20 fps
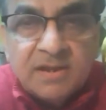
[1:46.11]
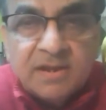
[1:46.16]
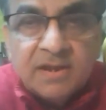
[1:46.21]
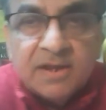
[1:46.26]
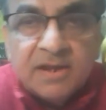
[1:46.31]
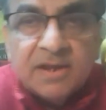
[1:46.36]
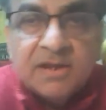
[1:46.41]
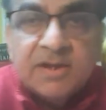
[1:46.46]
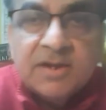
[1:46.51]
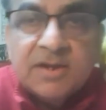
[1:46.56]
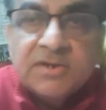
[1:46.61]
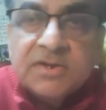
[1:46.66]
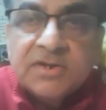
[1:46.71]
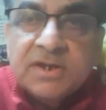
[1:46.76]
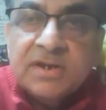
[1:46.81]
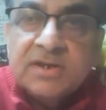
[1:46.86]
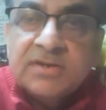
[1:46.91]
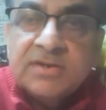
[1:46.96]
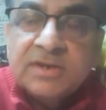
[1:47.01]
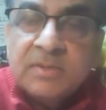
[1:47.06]

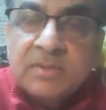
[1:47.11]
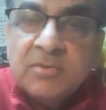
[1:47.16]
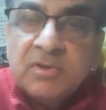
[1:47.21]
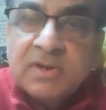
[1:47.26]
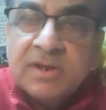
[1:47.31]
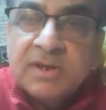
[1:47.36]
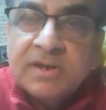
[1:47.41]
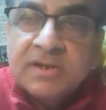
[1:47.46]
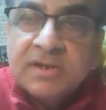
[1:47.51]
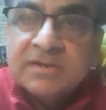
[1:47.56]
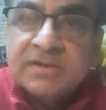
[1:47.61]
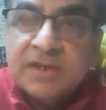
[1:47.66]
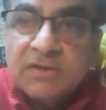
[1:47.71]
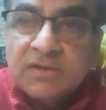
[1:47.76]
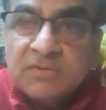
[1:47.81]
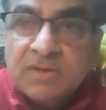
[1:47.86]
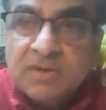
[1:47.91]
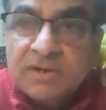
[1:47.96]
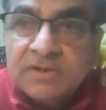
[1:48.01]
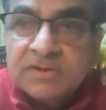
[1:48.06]
endangering democratic
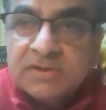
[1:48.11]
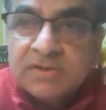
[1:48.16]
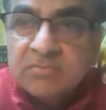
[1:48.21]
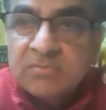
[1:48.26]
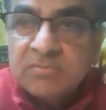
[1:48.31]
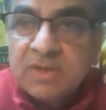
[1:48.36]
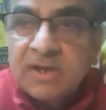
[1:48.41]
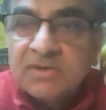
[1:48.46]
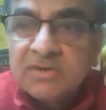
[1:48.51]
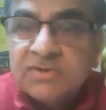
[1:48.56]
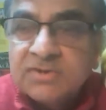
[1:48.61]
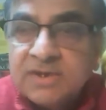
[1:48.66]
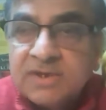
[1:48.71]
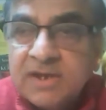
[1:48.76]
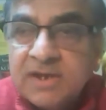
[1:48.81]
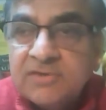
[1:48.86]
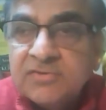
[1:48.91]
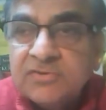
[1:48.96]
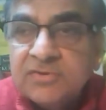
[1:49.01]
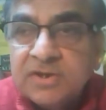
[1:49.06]
secularism and
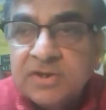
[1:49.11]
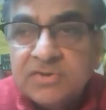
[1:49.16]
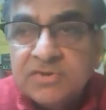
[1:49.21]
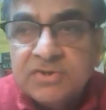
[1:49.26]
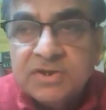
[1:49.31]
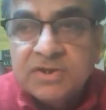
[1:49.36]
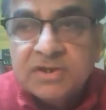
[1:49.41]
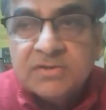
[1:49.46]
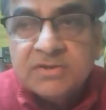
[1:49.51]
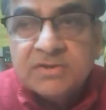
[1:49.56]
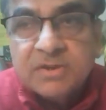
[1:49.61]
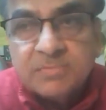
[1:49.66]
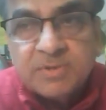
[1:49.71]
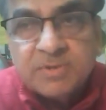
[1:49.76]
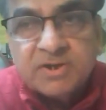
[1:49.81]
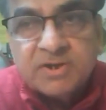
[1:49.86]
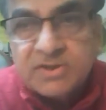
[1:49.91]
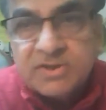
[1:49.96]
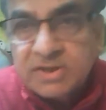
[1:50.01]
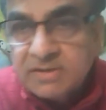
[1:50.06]
state religion
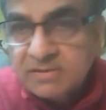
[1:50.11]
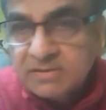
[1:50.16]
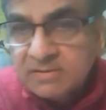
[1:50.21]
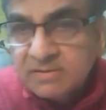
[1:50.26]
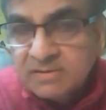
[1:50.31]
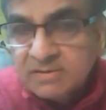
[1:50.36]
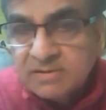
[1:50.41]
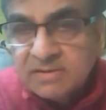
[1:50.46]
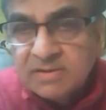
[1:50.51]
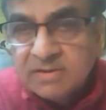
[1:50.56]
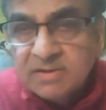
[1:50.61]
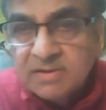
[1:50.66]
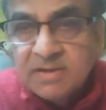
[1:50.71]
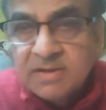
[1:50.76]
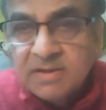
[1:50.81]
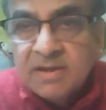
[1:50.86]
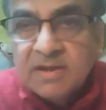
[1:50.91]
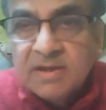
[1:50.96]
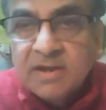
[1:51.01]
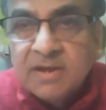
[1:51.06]
separation,
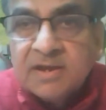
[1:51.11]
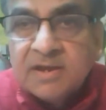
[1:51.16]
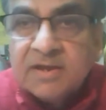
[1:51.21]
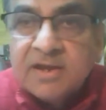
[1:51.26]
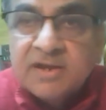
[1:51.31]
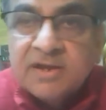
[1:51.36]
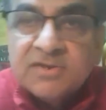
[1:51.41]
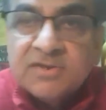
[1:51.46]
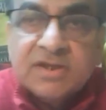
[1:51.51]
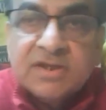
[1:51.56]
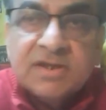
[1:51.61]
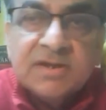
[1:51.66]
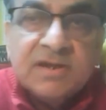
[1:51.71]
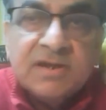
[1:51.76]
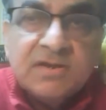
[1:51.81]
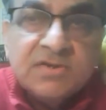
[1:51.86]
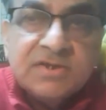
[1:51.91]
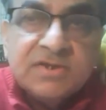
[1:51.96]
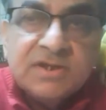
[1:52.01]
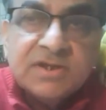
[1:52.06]
encouraging
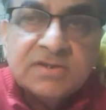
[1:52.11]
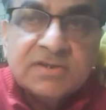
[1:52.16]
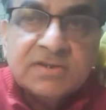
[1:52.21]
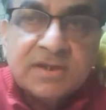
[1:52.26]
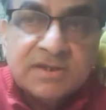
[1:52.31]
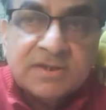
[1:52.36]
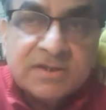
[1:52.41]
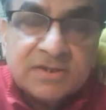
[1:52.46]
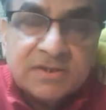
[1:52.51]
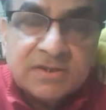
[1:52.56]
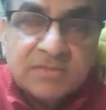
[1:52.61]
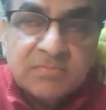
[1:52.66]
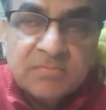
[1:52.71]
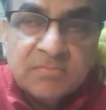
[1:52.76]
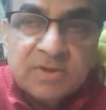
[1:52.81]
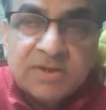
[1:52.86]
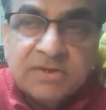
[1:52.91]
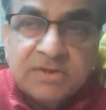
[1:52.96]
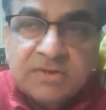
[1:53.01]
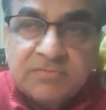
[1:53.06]
religious racism
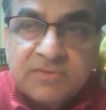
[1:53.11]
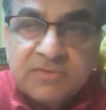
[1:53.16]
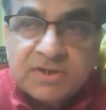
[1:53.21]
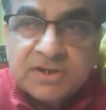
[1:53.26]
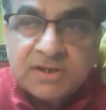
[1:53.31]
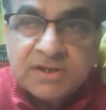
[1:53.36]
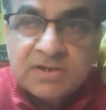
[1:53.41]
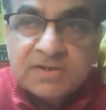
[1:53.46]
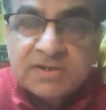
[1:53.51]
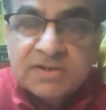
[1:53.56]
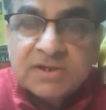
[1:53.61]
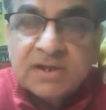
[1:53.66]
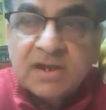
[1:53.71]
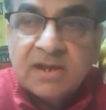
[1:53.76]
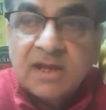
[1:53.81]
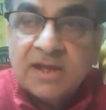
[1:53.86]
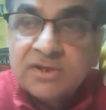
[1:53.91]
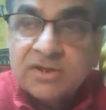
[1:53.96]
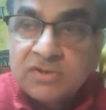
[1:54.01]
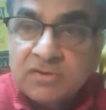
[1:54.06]
by divisions and
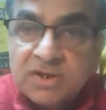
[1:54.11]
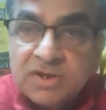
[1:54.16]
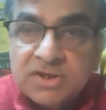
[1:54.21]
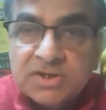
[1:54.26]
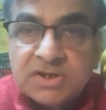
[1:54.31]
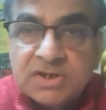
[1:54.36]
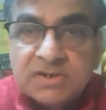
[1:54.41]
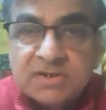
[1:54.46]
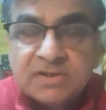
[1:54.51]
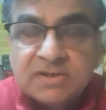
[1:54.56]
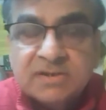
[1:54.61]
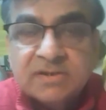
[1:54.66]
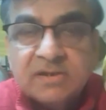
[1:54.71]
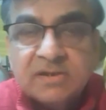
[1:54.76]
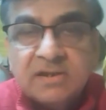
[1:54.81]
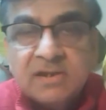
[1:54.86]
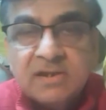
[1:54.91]
isolations,